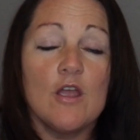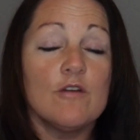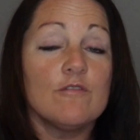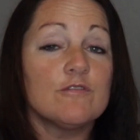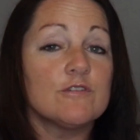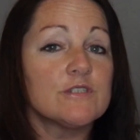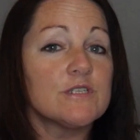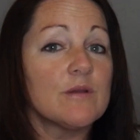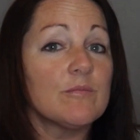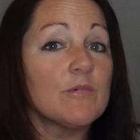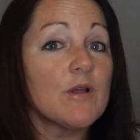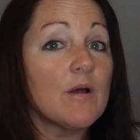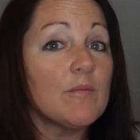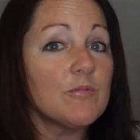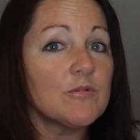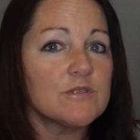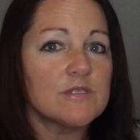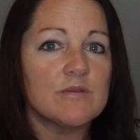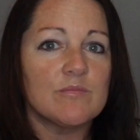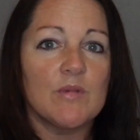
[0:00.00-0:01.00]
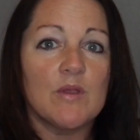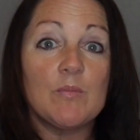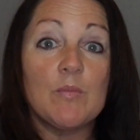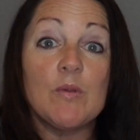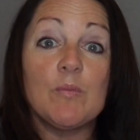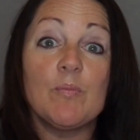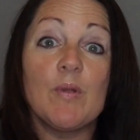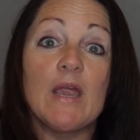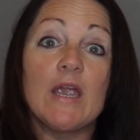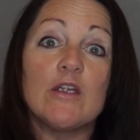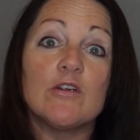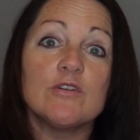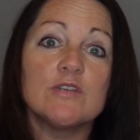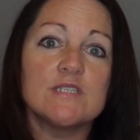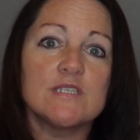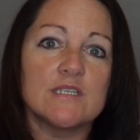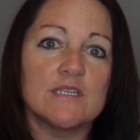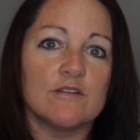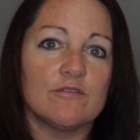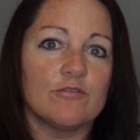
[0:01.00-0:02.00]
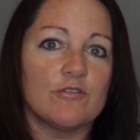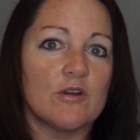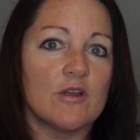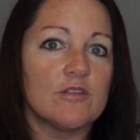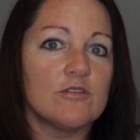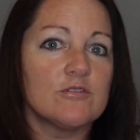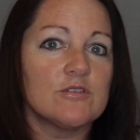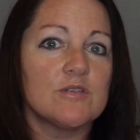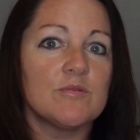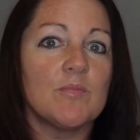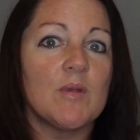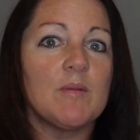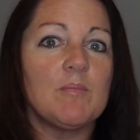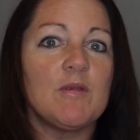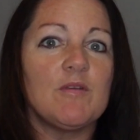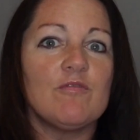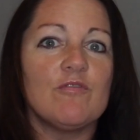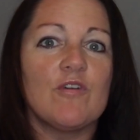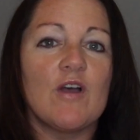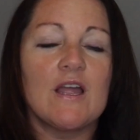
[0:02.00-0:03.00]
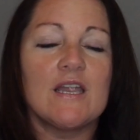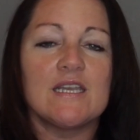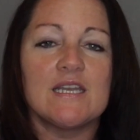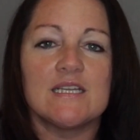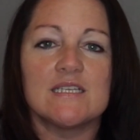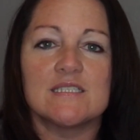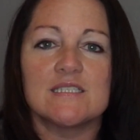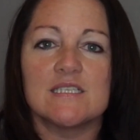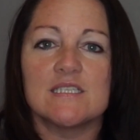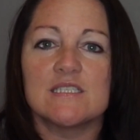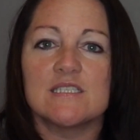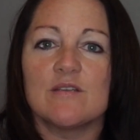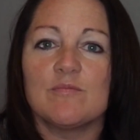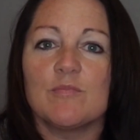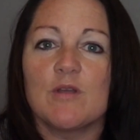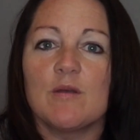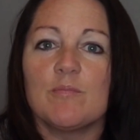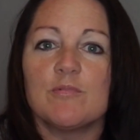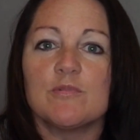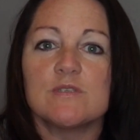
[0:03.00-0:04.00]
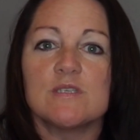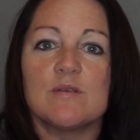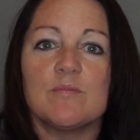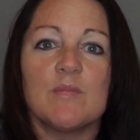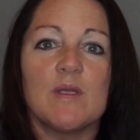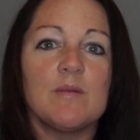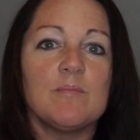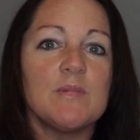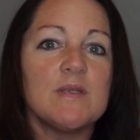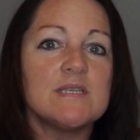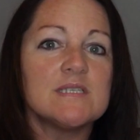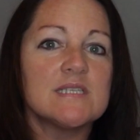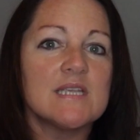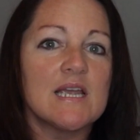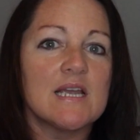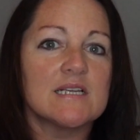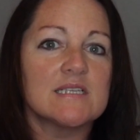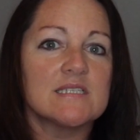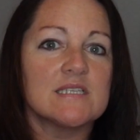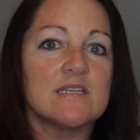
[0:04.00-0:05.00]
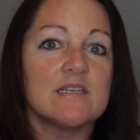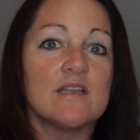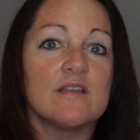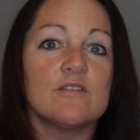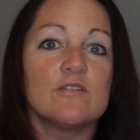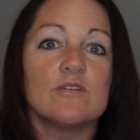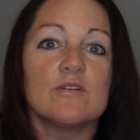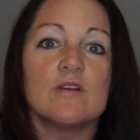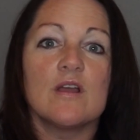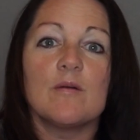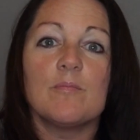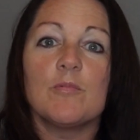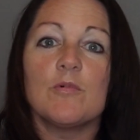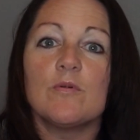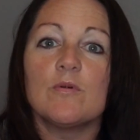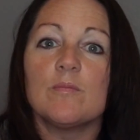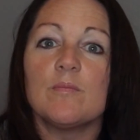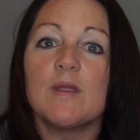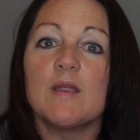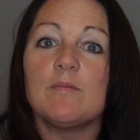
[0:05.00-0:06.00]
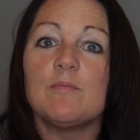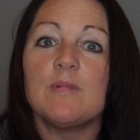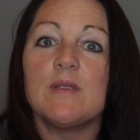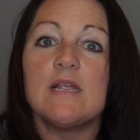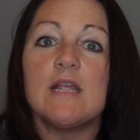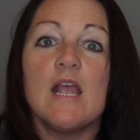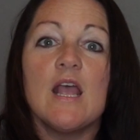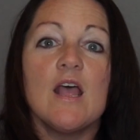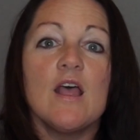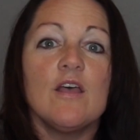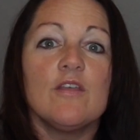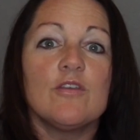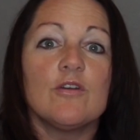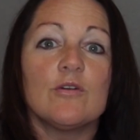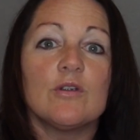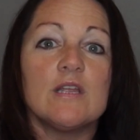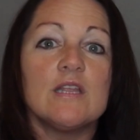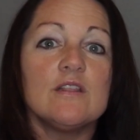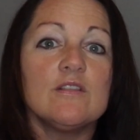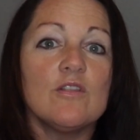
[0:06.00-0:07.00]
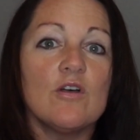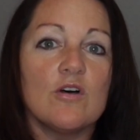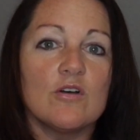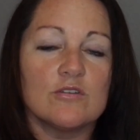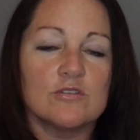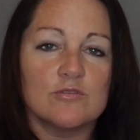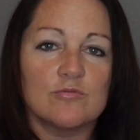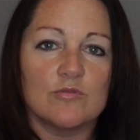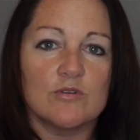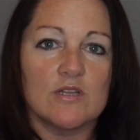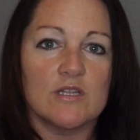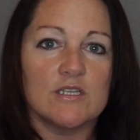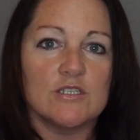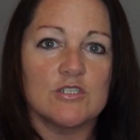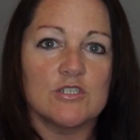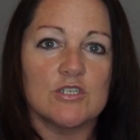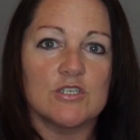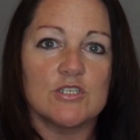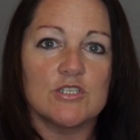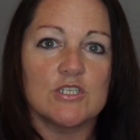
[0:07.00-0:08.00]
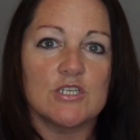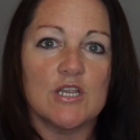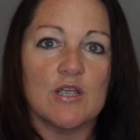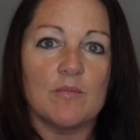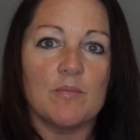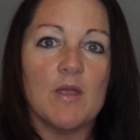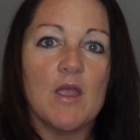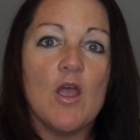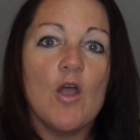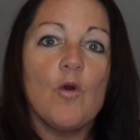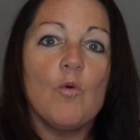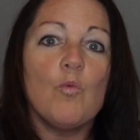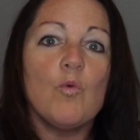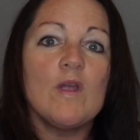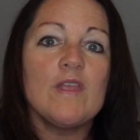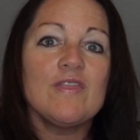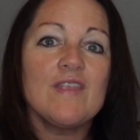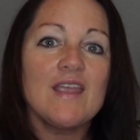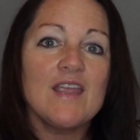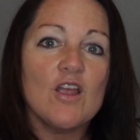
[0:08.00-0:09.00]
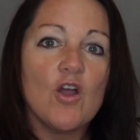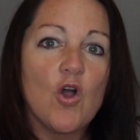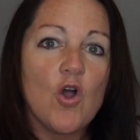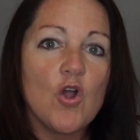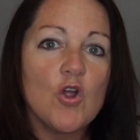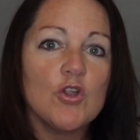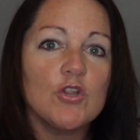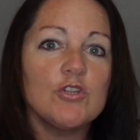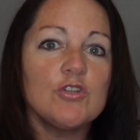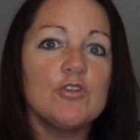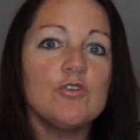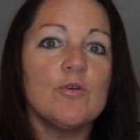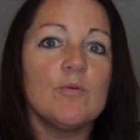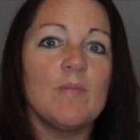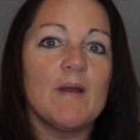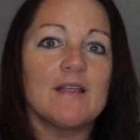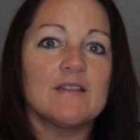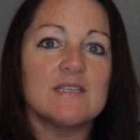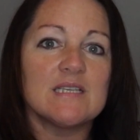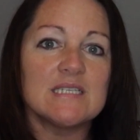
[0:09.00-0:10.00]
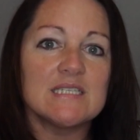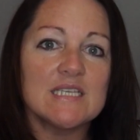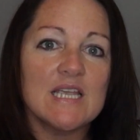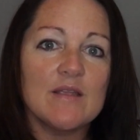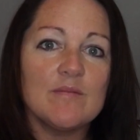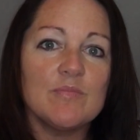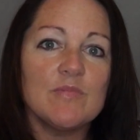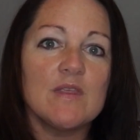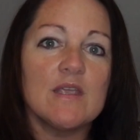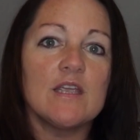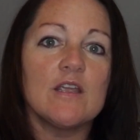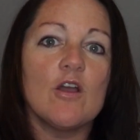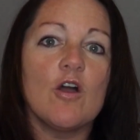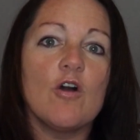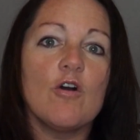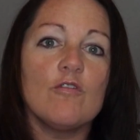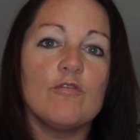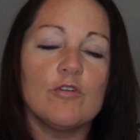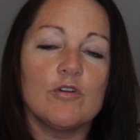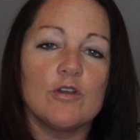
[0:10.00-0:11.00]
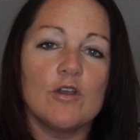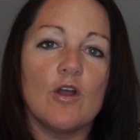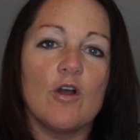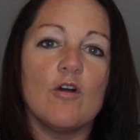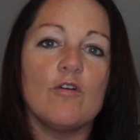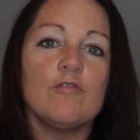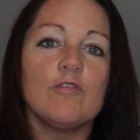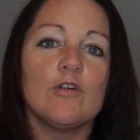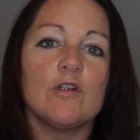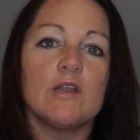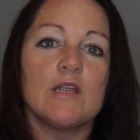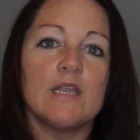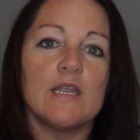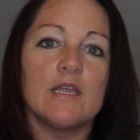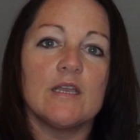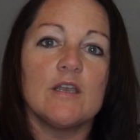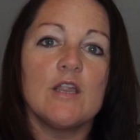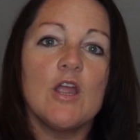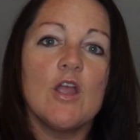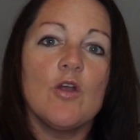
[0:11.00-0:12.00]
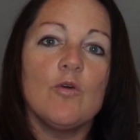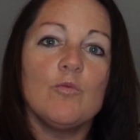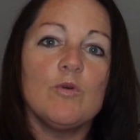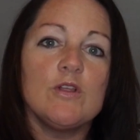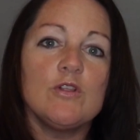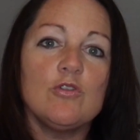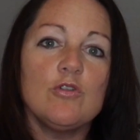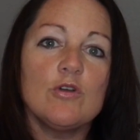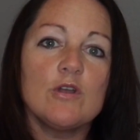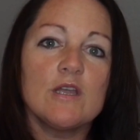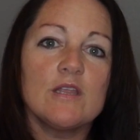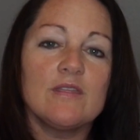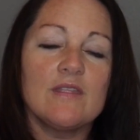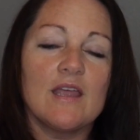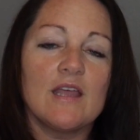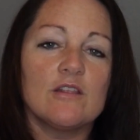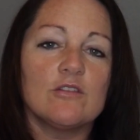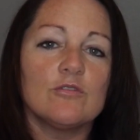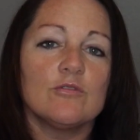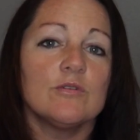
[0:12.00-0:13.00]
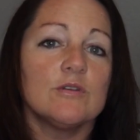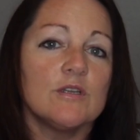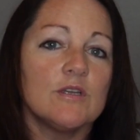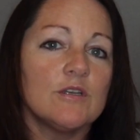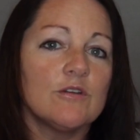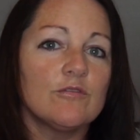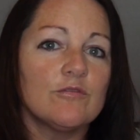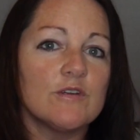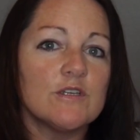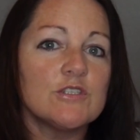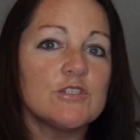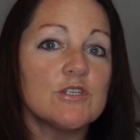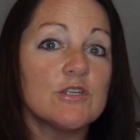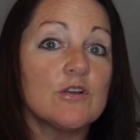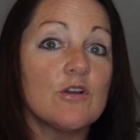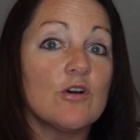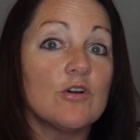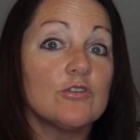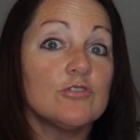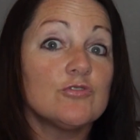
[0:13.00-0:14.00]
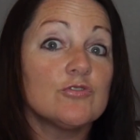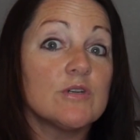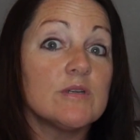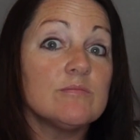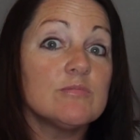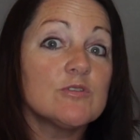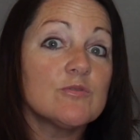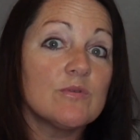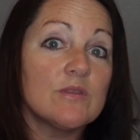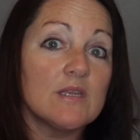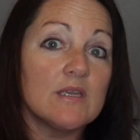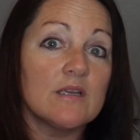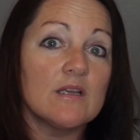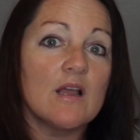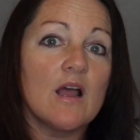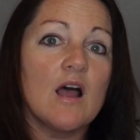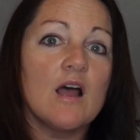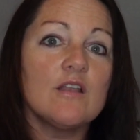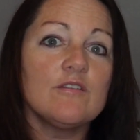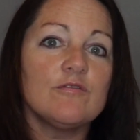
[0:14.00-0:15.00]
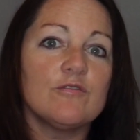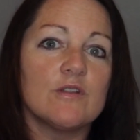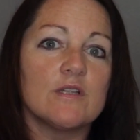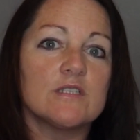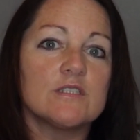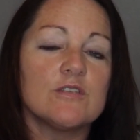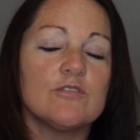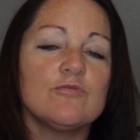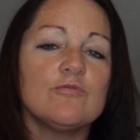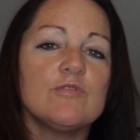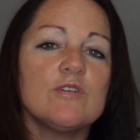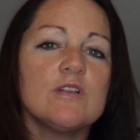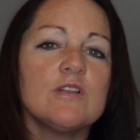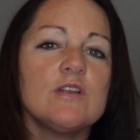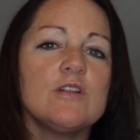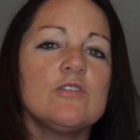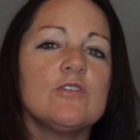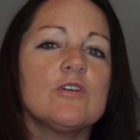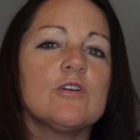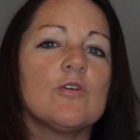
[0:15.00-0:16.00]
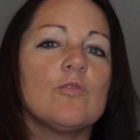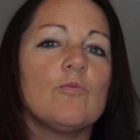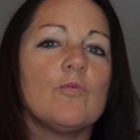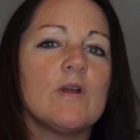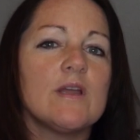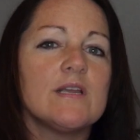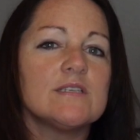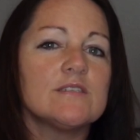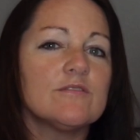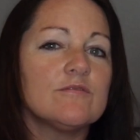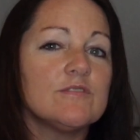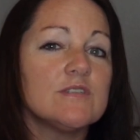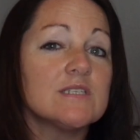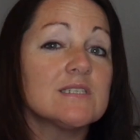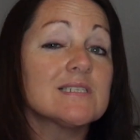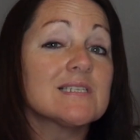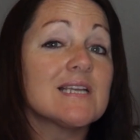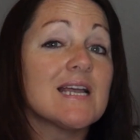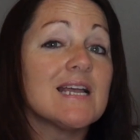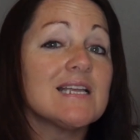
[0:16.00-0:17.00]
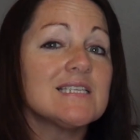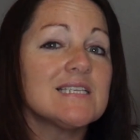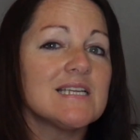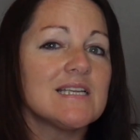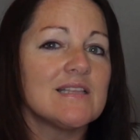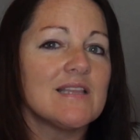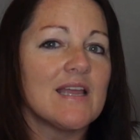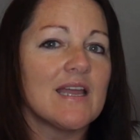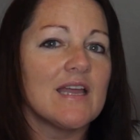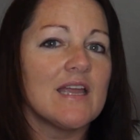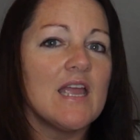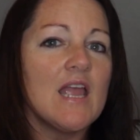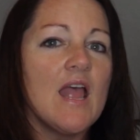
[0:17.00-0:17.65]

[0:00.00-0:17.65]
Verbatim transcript: For some couples, it may be parenting. For others, it may be finances. Some couples, it may be sex. Another couple, it may be their in laws relationship. When they argue about the same thing over and over again, we look at that through an intervention called Dreams Within Conflict and really look at ways of discussing that